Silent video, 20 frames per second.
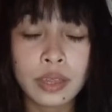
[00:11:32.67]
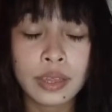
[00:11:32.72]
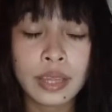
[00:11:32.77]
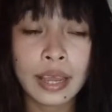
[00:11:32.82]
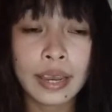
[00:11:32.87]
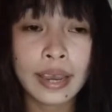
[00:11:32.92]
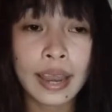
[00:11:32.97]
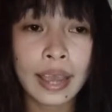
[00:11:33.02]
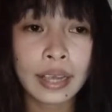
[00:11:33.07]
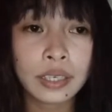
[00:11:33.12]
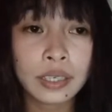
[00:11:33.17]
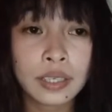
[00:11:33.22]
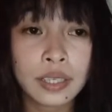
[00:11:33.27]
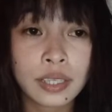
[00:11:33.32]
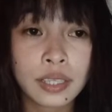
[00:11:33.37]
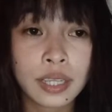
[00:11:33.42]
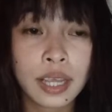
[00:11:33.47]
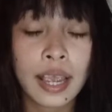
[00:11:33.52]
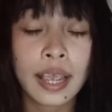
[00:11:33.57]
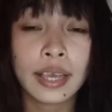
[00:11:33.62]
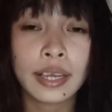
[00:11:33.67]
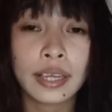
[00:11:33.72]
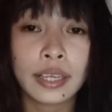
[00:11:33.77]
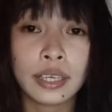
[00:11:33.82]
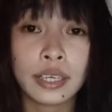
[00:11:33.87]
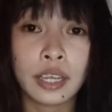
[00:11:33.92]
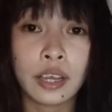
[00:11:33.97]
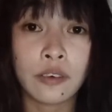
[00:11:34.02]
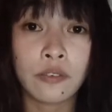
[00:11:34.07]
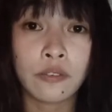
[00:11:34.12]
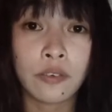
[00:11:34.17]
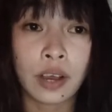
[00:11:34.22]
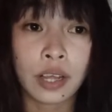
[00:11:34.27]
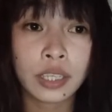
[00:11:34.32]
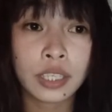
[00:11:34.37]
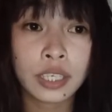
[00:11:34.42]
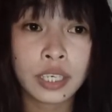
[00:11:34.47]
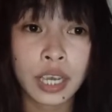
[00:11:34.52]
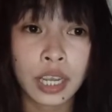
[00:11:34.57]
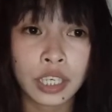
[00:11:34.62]
The next, the
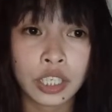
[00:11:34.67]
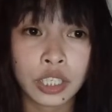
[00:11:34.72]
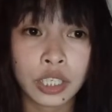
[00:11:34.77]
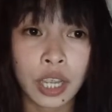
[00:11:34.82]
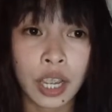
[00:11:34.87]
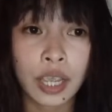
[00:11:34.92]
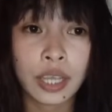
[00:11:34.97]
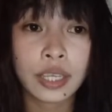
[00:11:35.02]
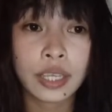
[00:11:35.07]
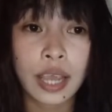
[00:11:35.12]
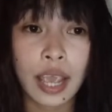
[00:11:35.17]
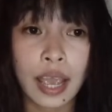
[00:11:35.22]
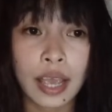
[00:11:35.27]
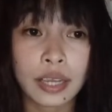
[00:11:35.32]
validation